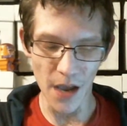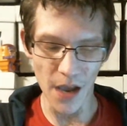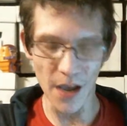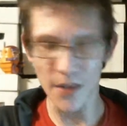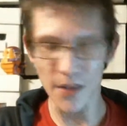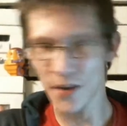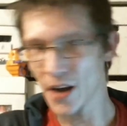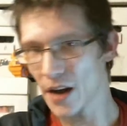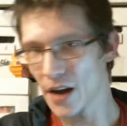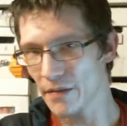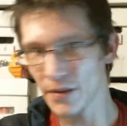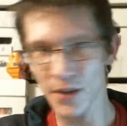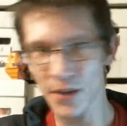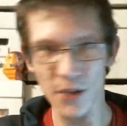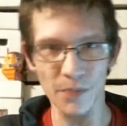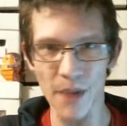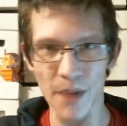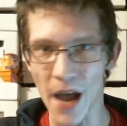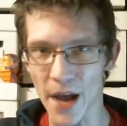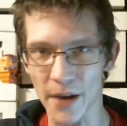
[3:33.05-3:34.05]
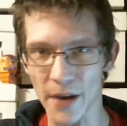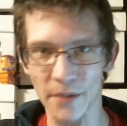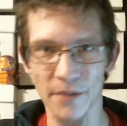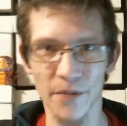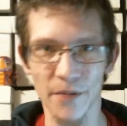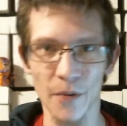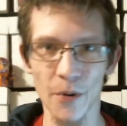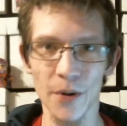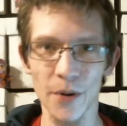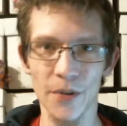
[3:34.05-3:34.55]
And they're having this back and
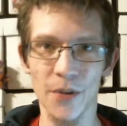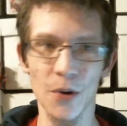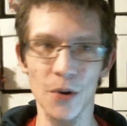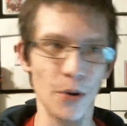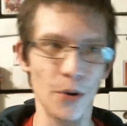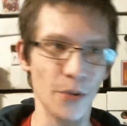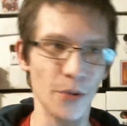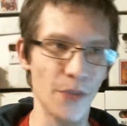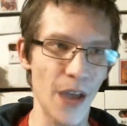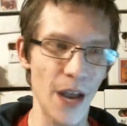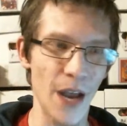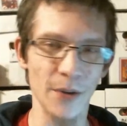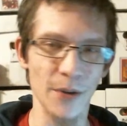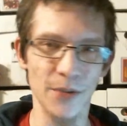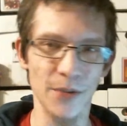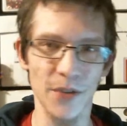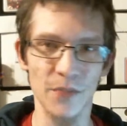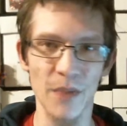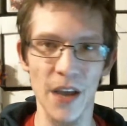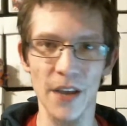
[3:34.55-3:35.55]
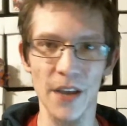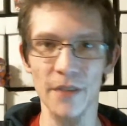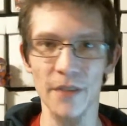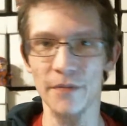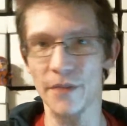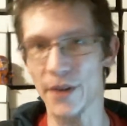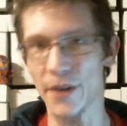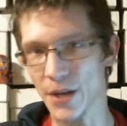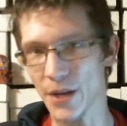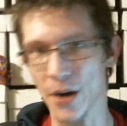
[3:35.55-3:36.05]
forth, and old Thanos is making
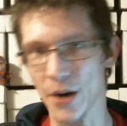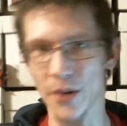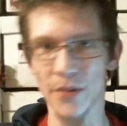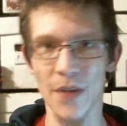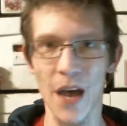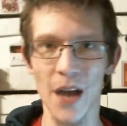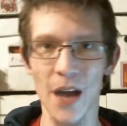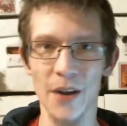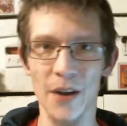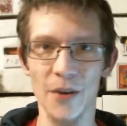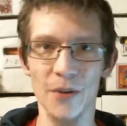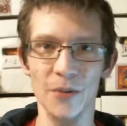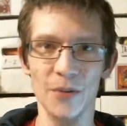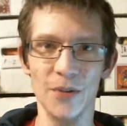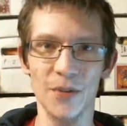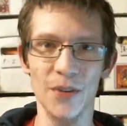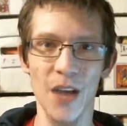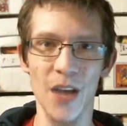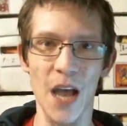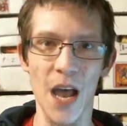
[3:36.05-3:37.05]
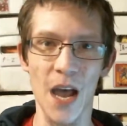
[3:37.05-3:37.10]
fun of young Thanos,